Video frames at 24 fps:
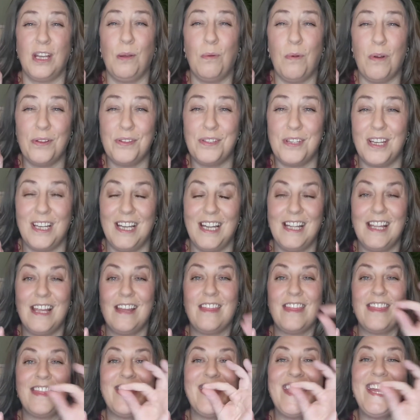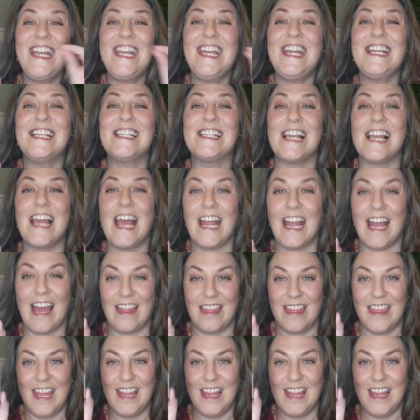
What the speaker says: You also need the thinnest layer,